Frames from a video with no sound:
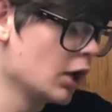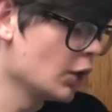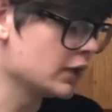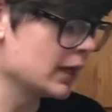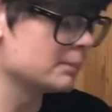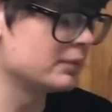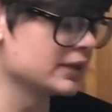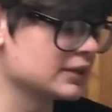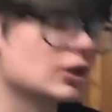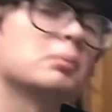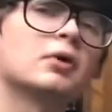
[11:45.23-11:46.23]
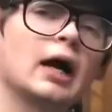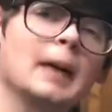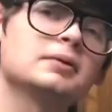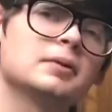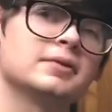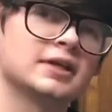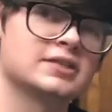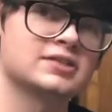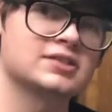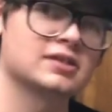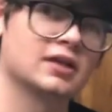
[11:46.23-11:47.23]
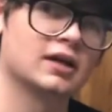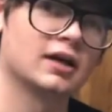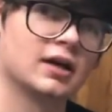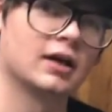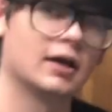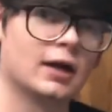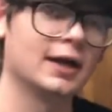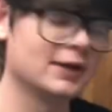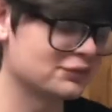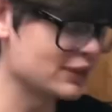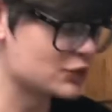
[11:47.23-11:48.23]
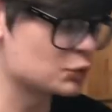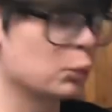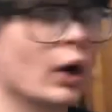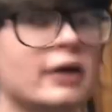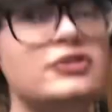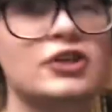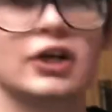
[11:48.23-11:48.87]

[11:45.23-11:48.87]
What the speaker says: Okay, but the problem is, if this was good,